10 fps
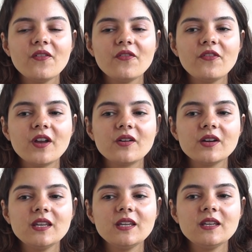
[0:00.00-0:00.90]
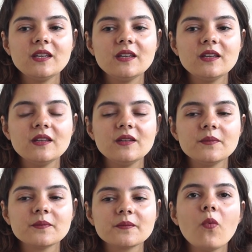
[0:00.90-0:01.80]

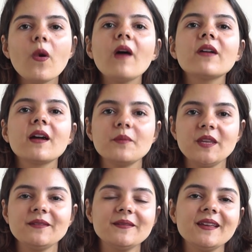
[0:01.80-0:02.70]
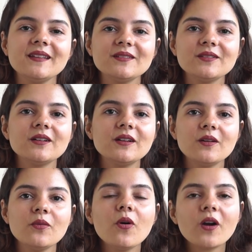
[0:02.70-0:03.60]
very welcoming and
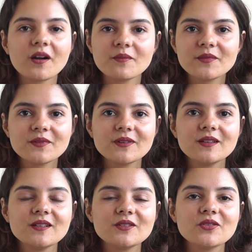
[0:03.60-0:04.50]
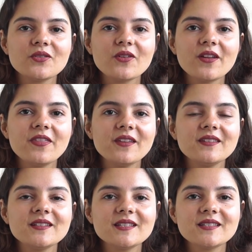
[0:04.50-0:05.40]
warm. So I think
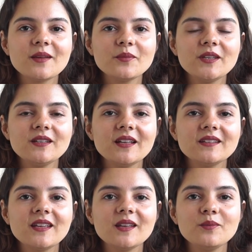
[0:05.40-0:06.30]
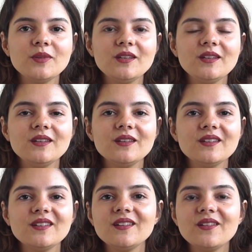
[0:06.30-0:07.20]
this is something that can be
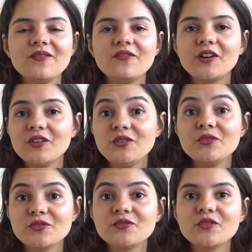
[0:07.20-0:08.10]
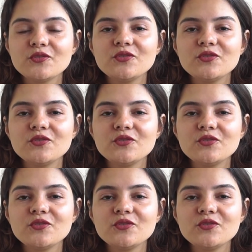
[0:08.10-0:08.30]
very useful